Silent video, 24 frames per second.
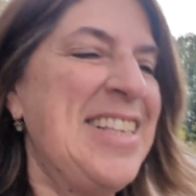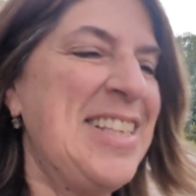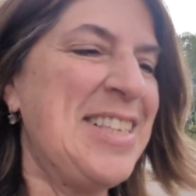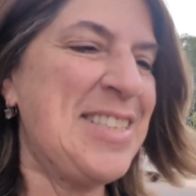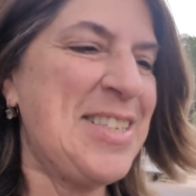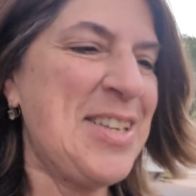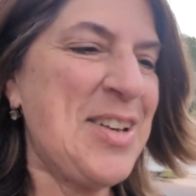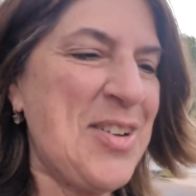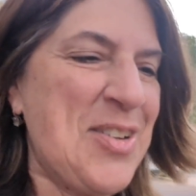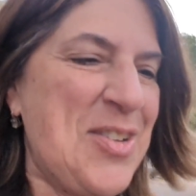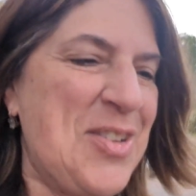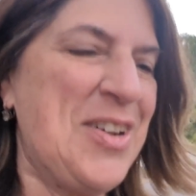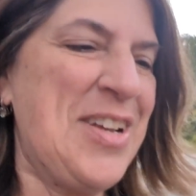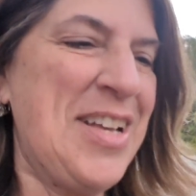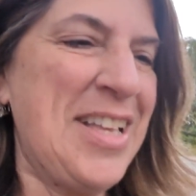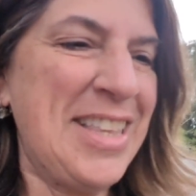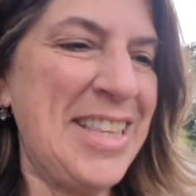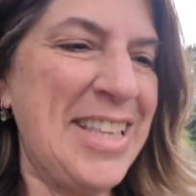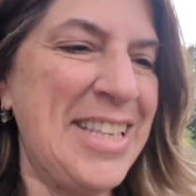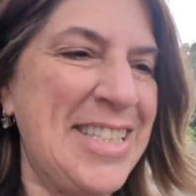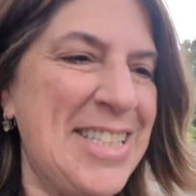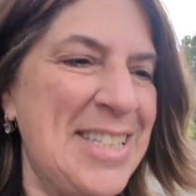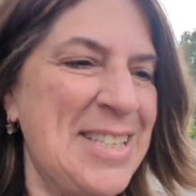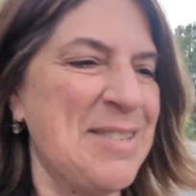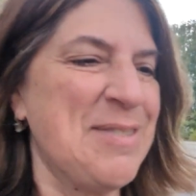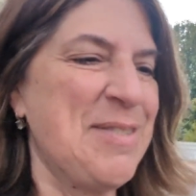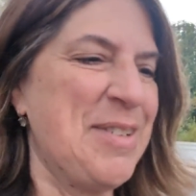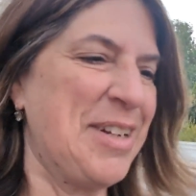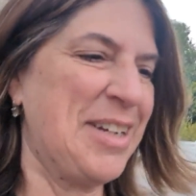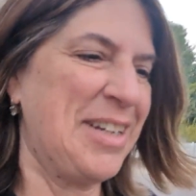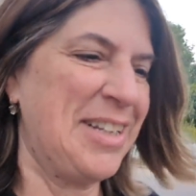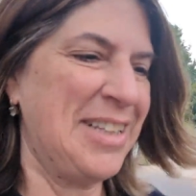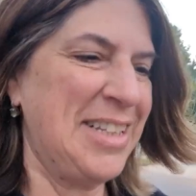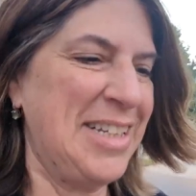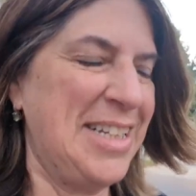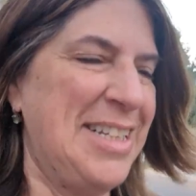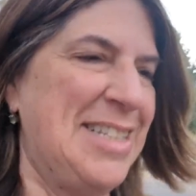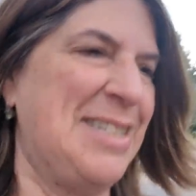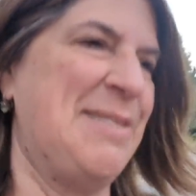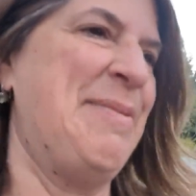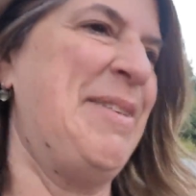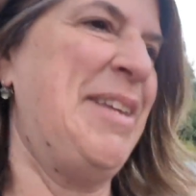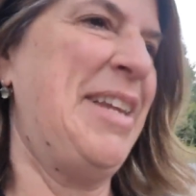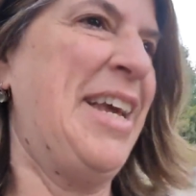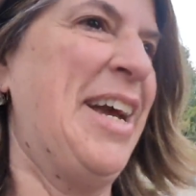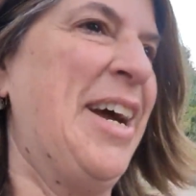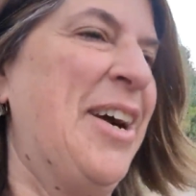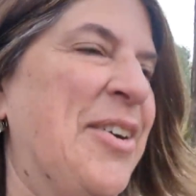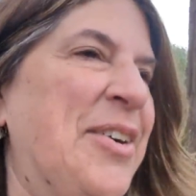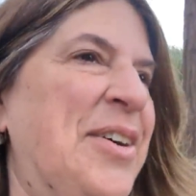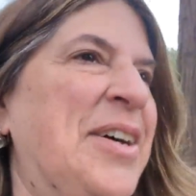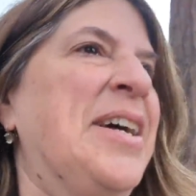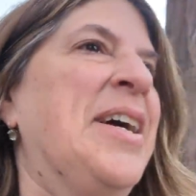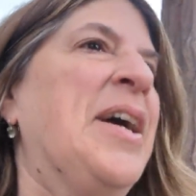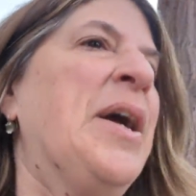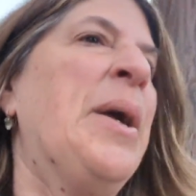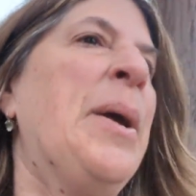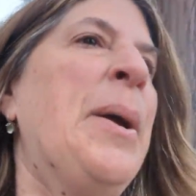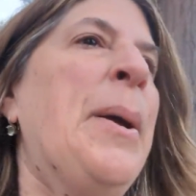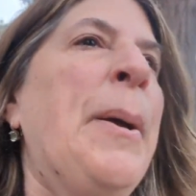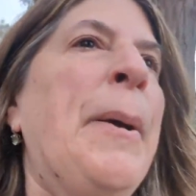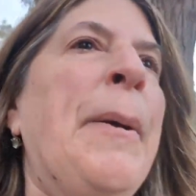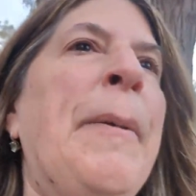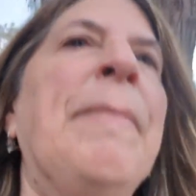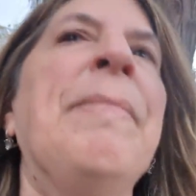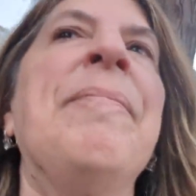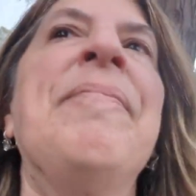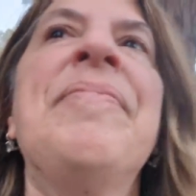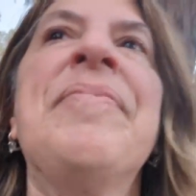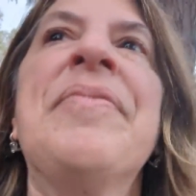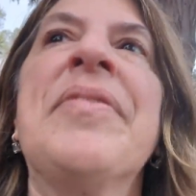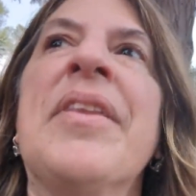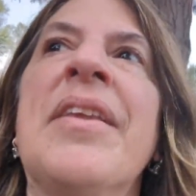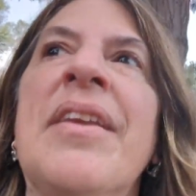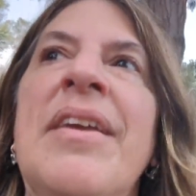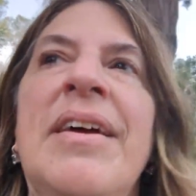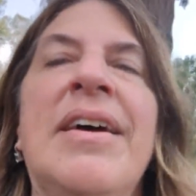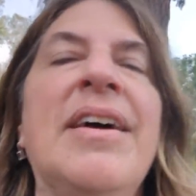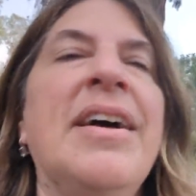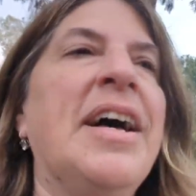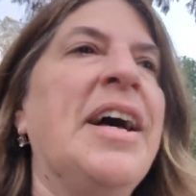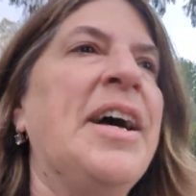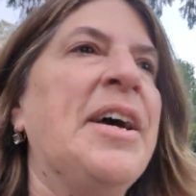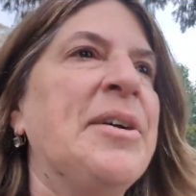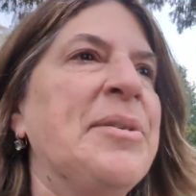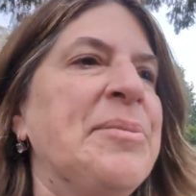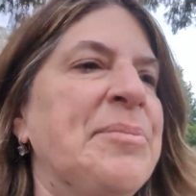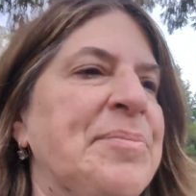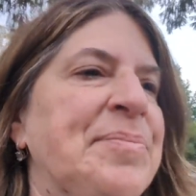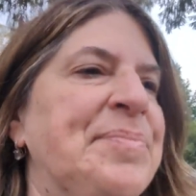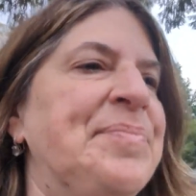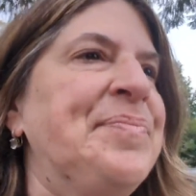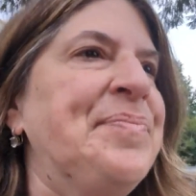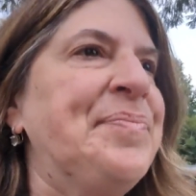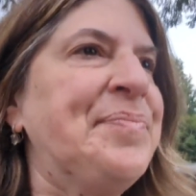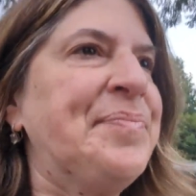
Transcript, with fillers: so, this is where it leads me now. Um,